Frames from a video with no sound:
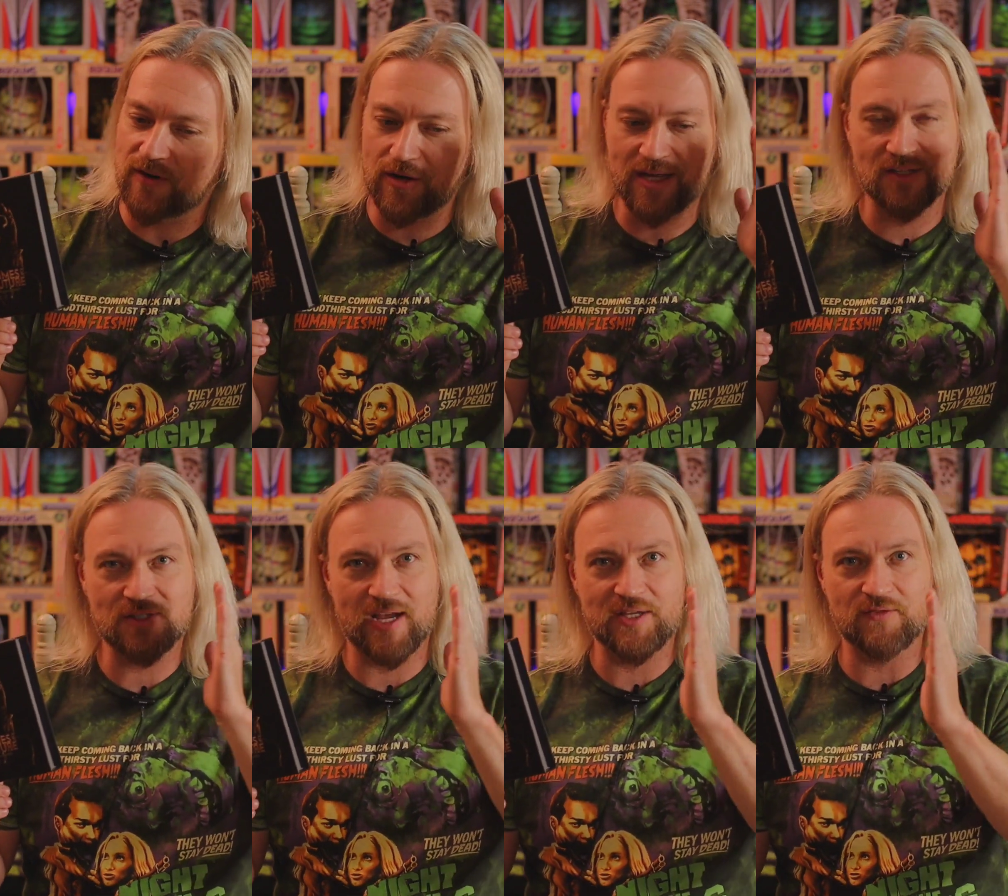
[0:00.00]
a very
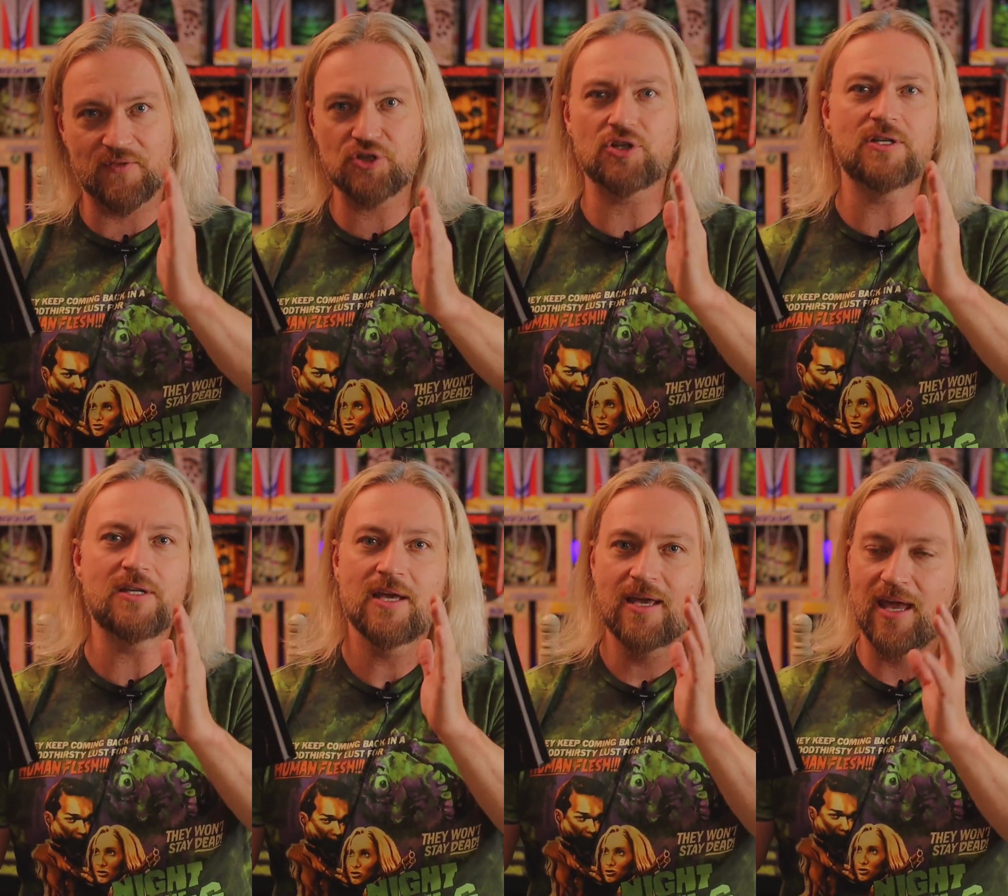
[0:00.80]
concise
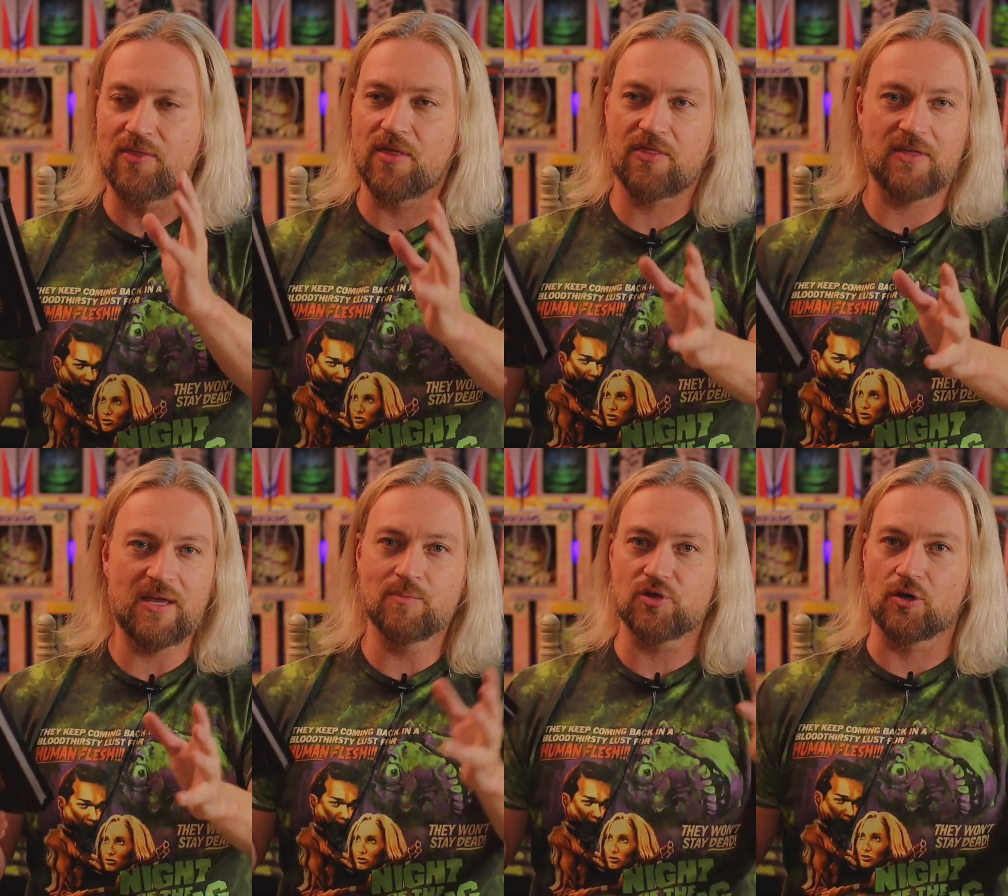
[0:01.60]
vision and the
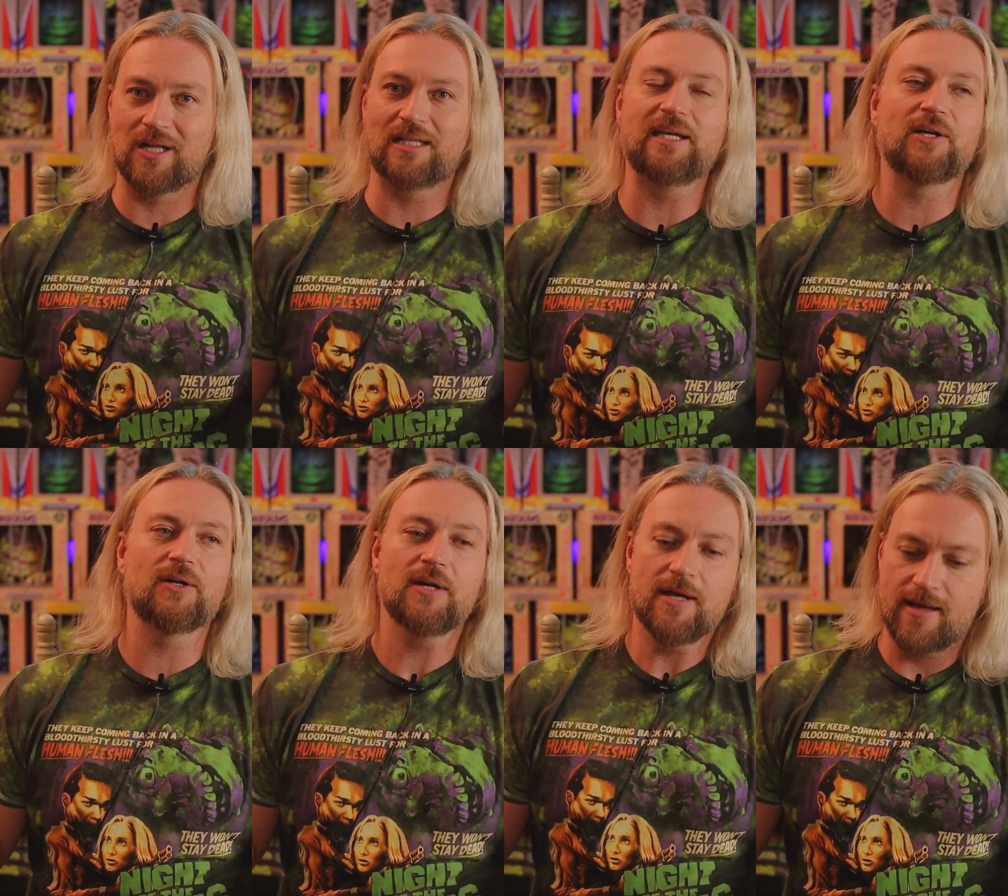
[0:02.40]
themes are
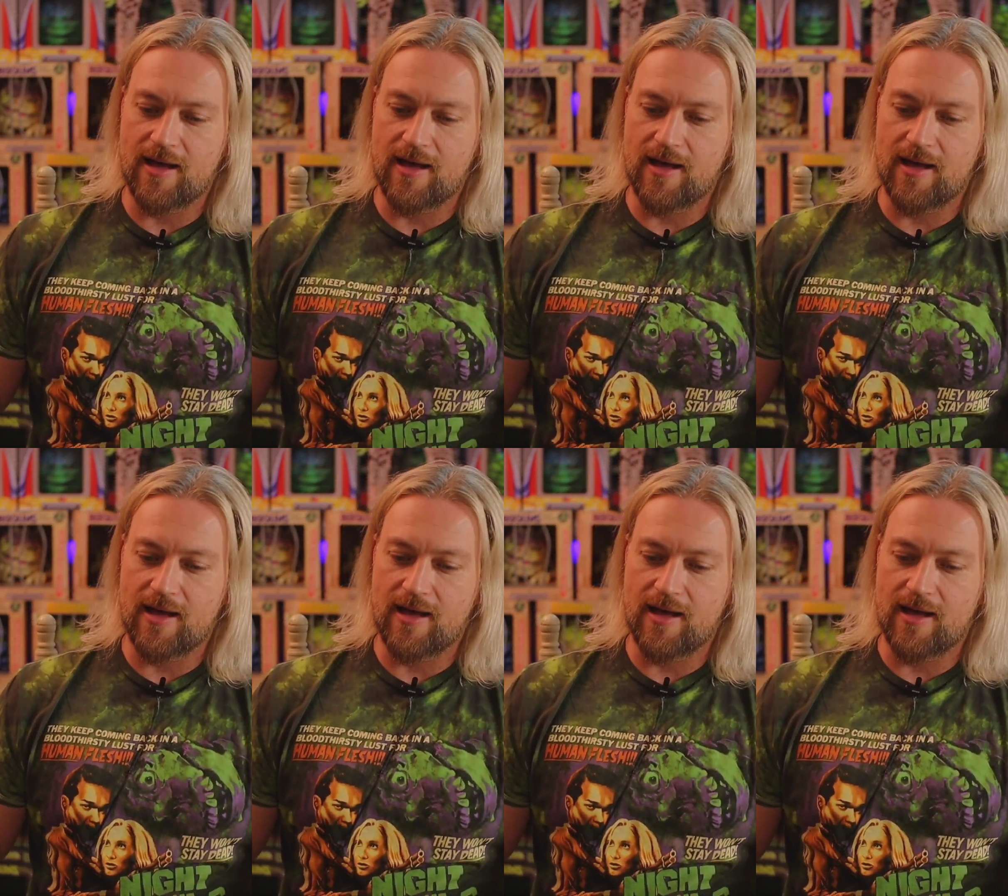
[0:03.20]
clear.